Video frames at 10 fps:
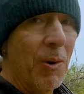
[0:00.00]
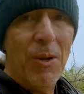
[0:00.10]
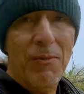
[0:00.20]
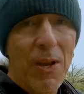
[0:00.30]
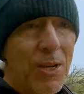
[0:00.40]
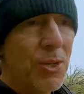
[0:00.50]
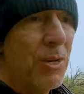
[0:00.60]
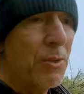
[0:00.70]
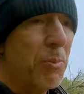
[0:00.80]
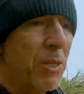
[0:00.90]
I want a fast
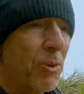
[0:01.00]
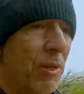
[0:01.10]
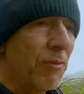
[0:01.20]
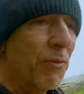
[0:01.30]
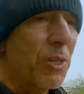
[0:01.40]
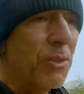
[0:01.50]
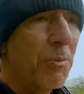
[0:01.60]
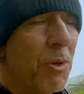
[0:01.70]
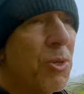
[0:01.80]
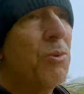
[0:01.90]
shutter speed so I can freeze the
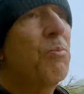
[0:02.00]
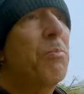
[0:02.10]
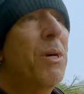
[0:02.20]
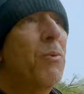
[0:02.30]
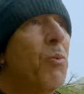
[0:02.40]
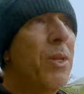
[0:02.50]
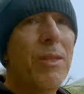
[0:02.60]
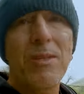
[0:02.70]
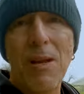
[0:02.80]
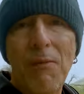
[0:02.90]
motion, but
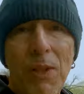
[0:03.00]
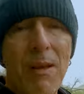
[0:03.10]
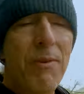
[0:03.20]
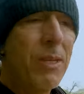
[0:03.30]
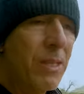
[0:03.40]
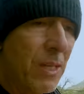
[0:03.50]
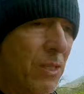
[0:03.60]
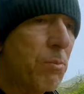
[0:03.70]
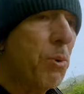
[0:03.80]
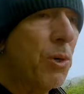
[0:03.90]
with this F11, it
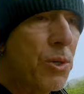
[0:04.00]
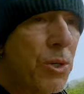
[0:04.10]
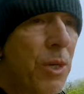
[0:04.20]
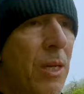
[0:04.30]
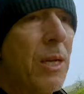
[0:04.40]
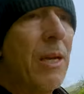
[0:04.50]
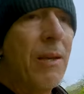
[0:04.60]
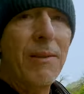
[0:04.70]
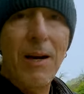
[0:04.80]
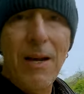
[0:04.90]
does push
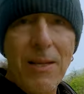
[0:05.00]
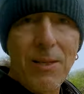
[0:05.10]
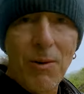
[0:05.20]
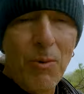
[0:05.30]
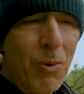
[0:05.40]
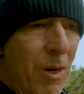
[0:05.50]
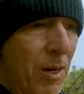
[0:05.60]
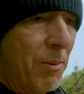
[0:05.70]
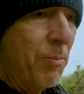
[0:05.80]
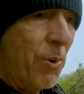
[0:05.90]
the ISO
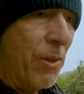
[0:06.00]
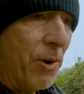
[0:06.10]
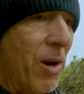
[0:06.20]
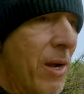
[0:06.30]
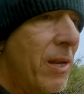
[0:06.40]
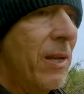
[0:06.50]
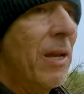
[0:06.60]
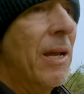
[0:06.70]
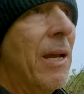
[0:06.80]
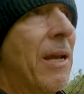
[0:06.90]
up rather high.
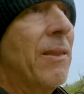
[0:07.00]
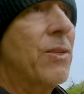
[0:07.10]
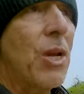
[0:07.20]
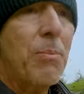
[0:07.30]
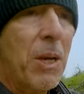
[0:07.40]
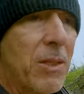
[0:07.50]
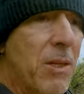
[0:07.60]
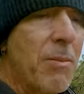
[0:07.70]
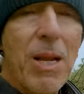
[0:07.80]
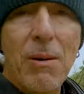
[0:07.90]
The
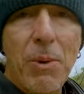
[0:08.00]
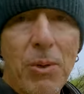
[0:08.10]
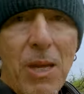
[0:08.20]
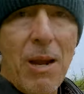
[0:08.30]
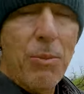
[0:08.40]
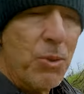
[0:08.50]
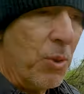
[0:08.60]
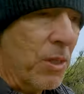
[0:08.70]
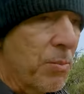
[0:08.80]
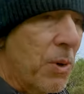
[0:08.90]
JPEGs coming out of both cameras
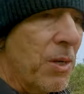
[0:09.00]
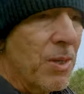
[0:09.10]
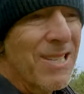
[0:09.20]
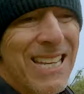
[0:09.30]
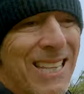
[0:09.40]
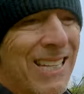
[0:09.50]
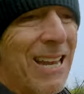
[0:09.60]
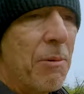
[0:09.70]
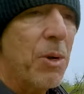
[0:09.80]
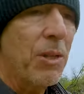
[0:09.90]
when it's processed in the
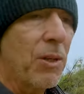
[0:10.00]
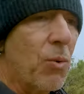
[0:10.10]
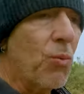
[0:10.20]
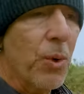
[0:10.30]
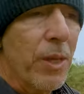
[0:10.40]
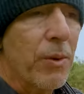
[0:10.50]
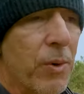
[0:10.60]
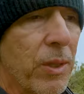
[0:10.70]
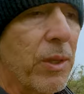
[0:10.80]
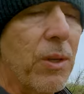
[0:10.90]
camera look really,
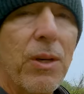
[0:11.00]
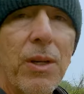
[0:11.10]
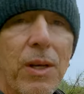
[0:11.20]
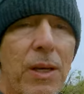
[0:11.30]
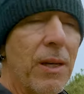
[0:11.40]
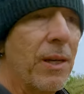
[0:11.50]
really good